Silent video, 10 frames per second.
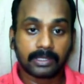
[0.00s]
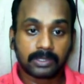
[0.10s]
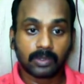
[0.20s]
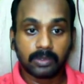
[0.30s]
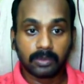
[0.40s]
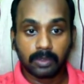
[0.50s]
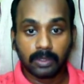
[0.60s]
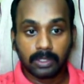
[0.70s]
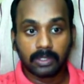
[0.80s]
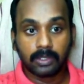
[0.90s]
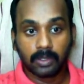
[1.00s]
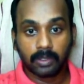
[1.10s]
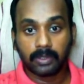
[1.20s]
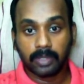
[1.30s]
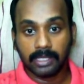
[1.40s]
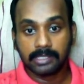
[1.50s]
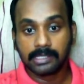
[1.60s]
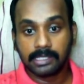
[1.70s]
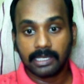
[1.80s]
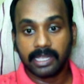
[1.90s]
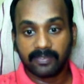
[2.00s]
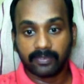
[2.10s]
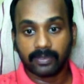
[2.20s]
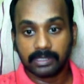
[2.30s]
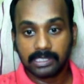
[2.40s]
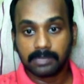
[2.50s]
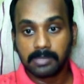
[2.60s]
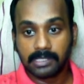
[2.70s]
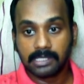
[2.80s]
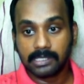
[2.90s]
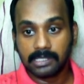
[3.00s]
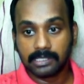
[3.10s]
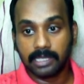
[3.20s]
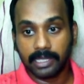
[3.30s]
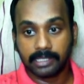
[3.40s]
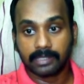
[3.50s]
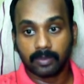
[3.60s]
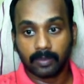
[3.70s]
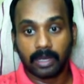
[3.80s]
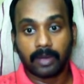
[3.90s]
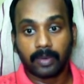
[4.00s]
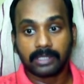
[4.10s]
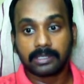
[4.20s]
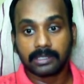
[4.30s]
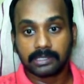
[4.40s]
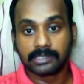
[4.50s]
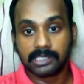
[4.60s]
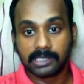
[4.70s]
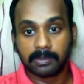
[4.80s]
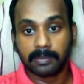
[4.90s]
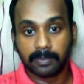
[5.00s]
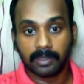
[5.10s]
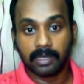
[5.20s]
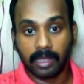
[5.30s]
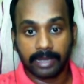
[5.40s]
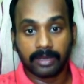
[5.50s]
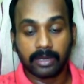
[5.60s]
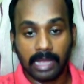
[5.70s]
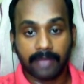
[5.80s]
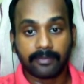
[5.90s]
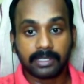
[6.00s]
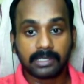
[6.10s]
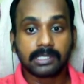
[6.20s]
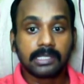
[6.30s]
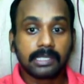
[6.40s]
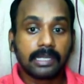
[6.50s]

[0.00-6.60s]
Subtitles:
So you can see like for this business it's like 136 people on an average.